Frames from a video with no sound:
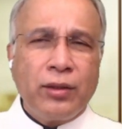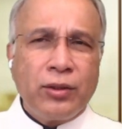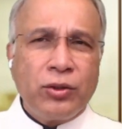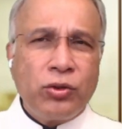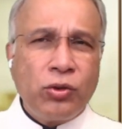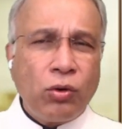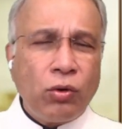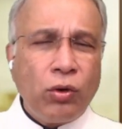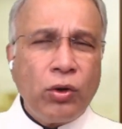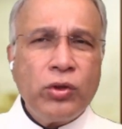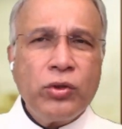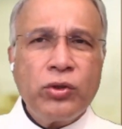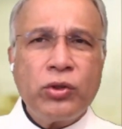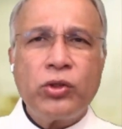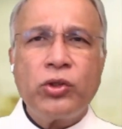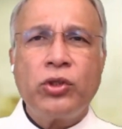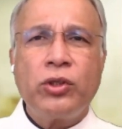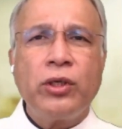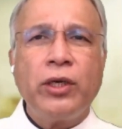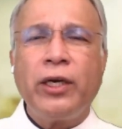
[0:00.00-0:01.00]

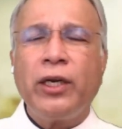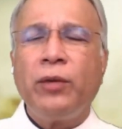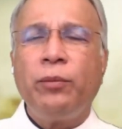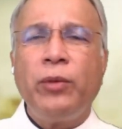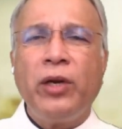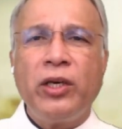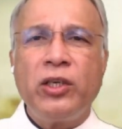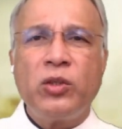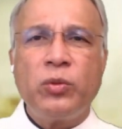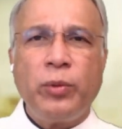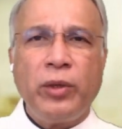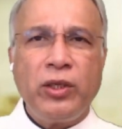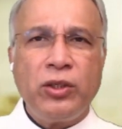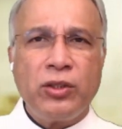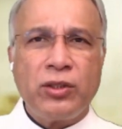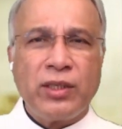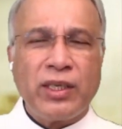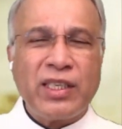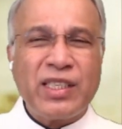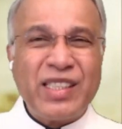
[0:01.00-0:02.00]
Soros's 30-minute speech
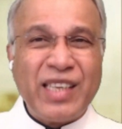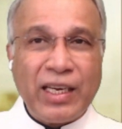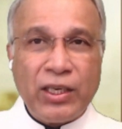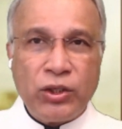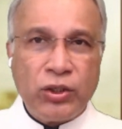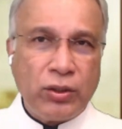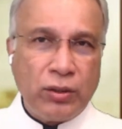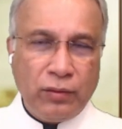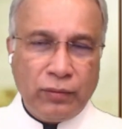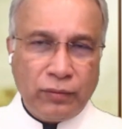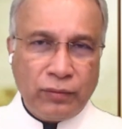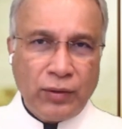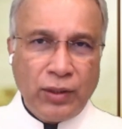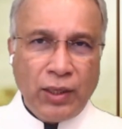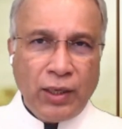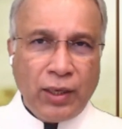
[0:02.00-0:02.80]
is extensive.